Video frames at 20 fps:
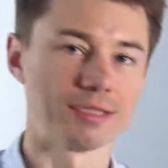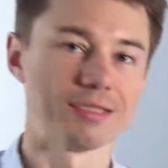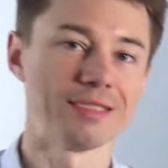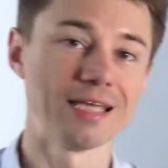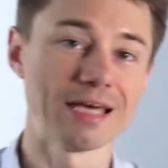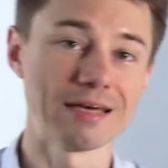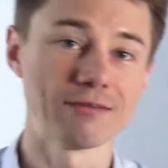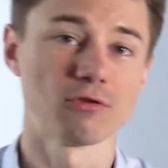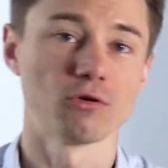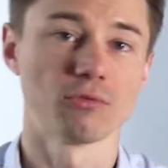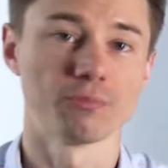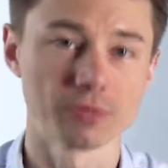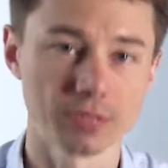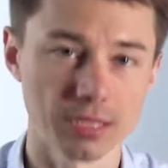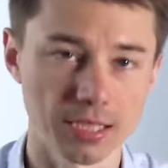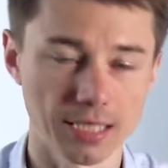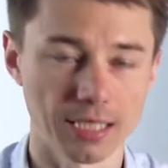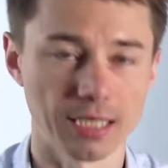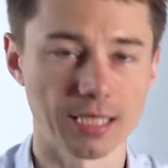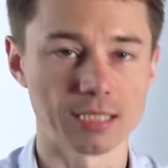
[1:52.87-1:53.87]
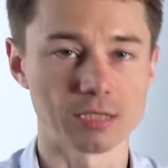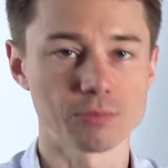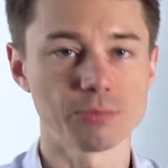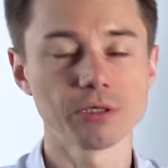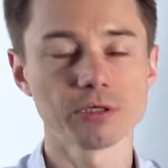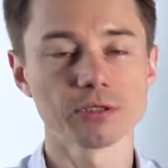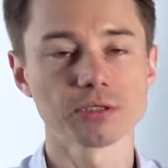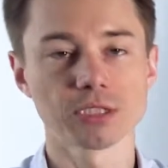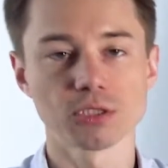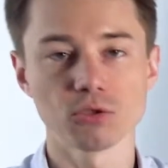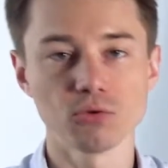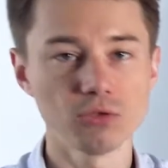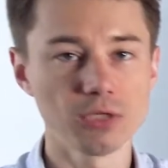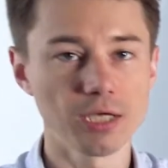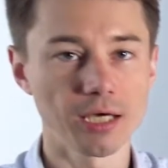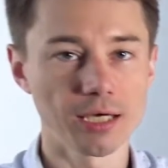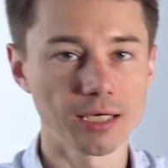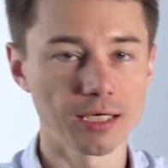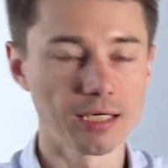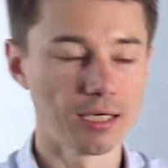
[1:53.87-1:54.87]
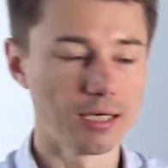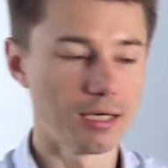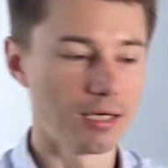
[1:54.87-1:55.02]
DevOps is, because today,